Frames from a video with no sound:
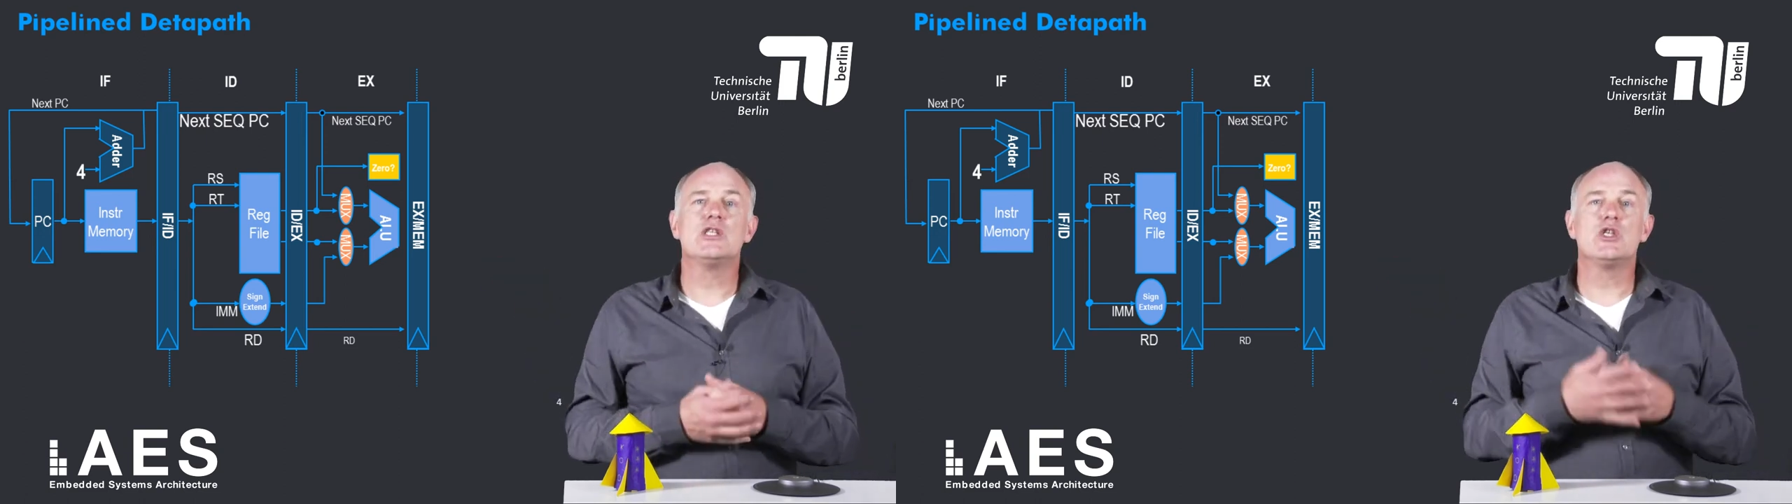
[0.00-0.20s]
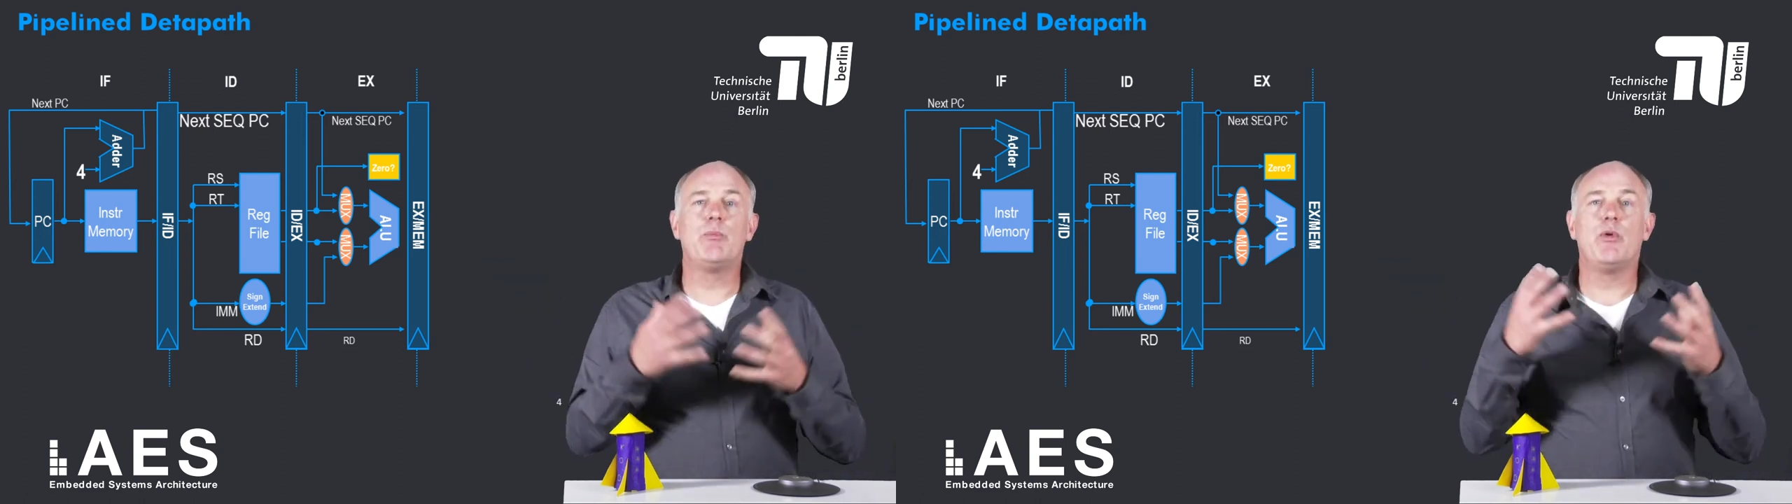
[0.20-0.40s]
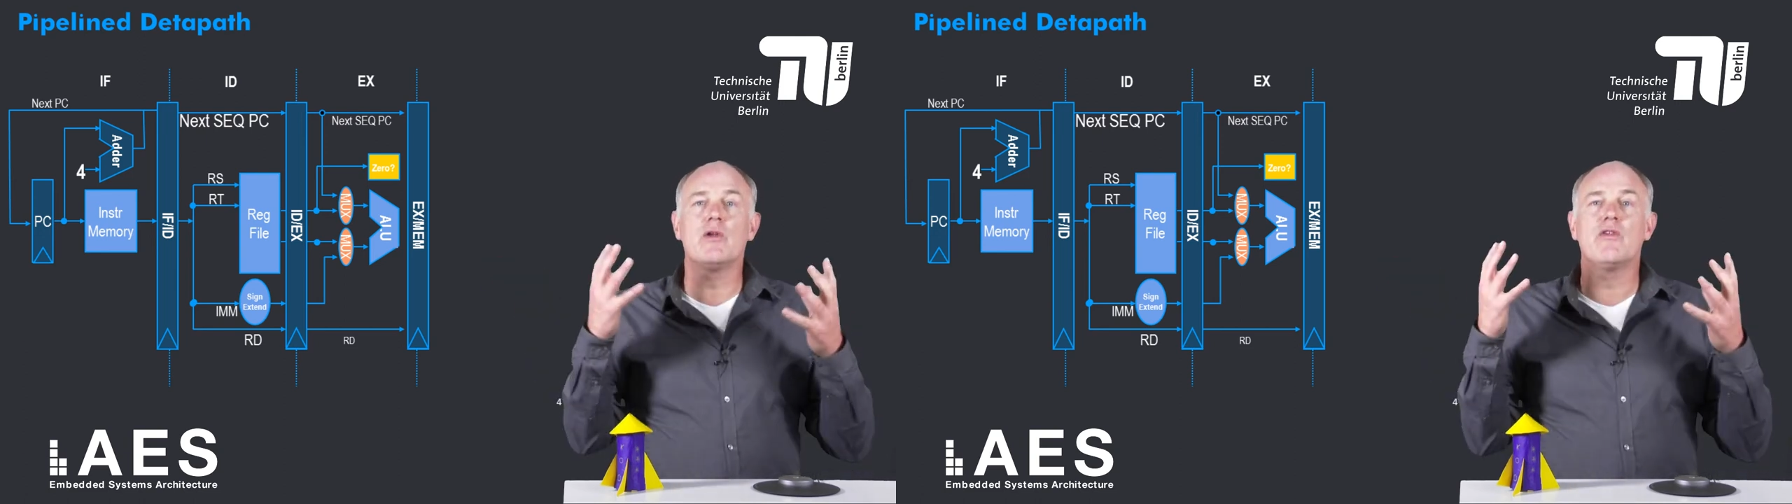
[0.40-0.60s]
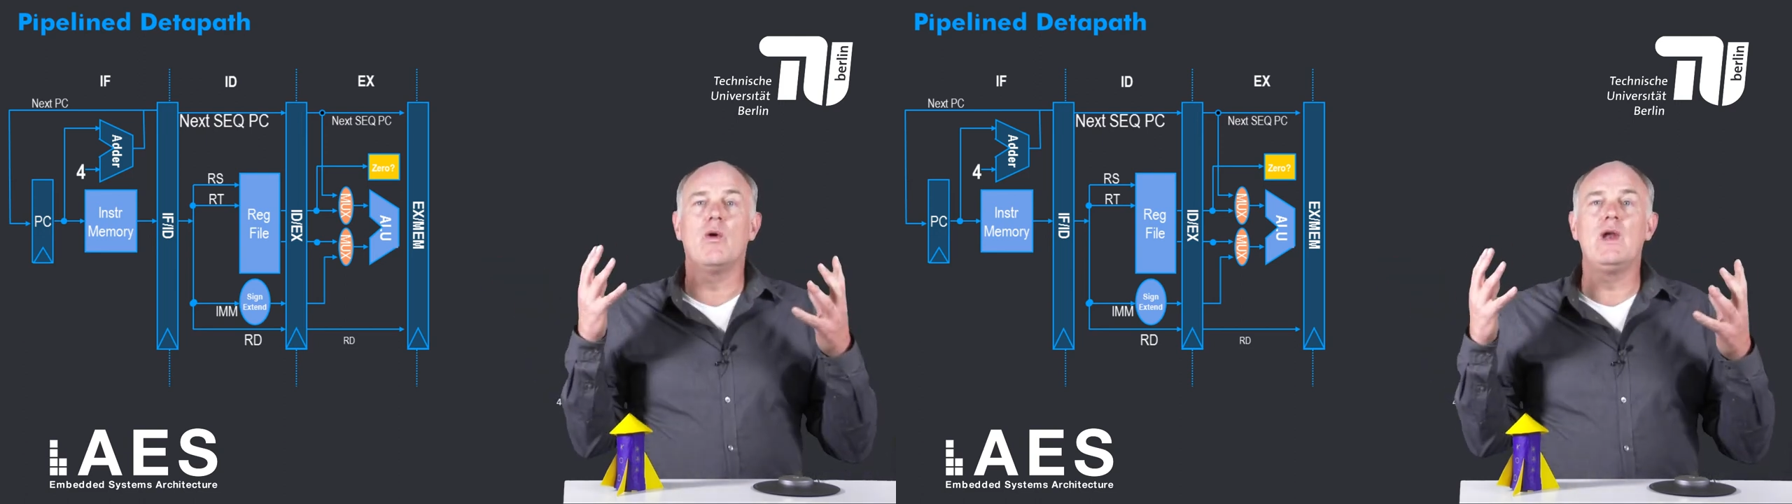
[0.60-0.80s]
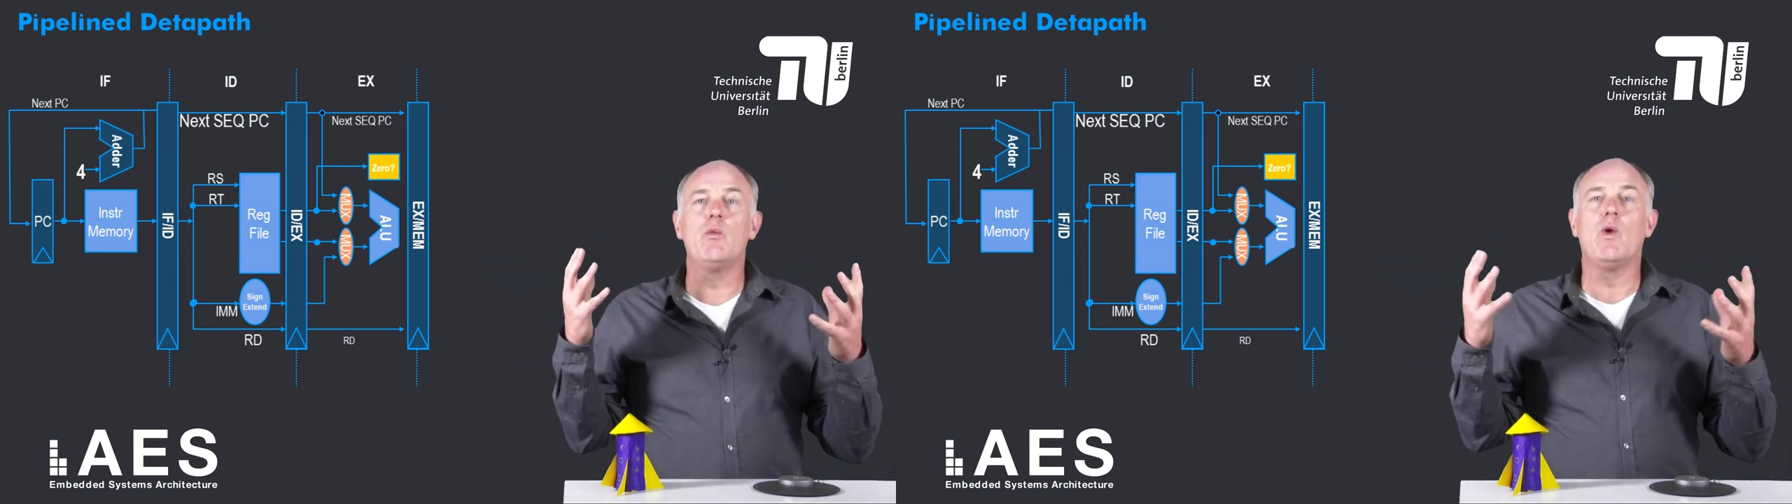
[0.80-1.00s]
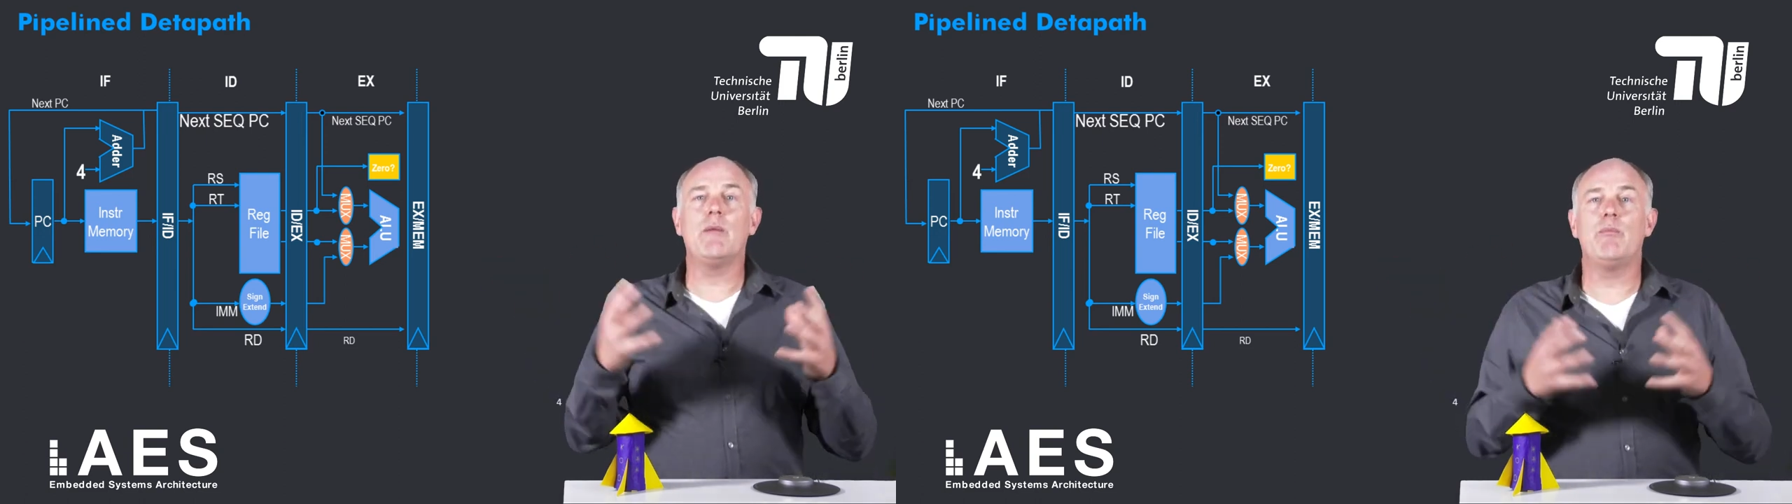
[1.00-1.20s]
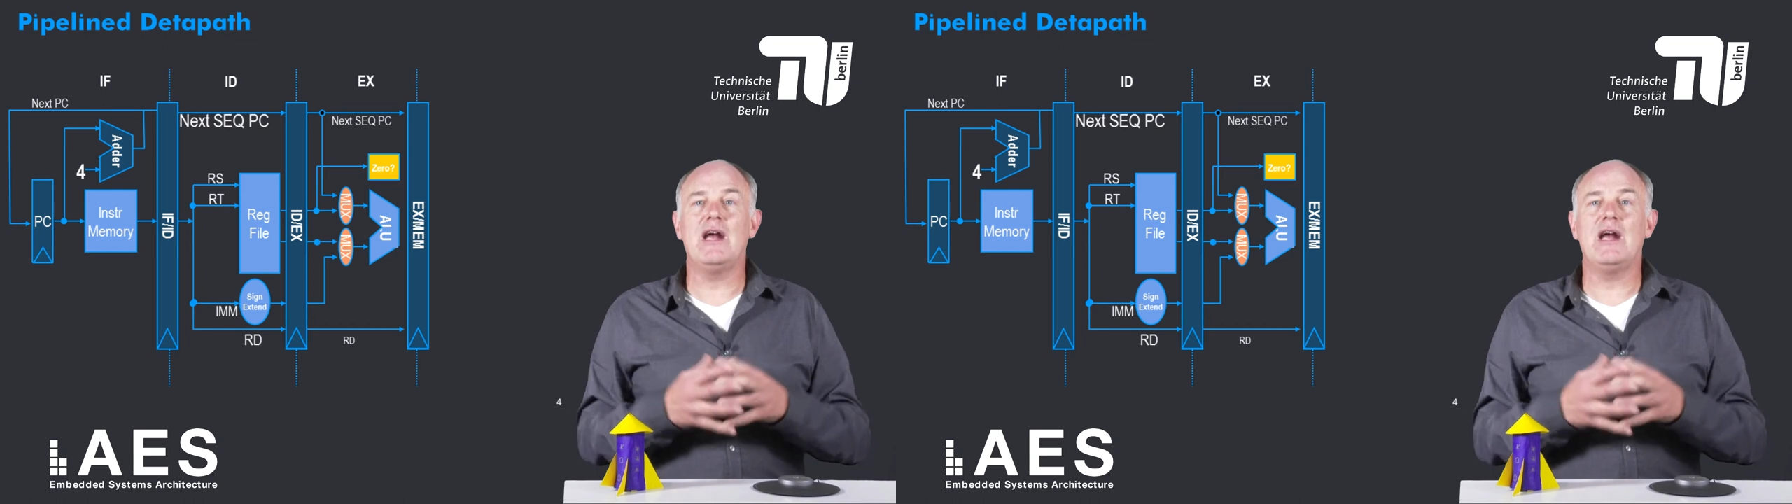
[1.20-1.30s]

supports only one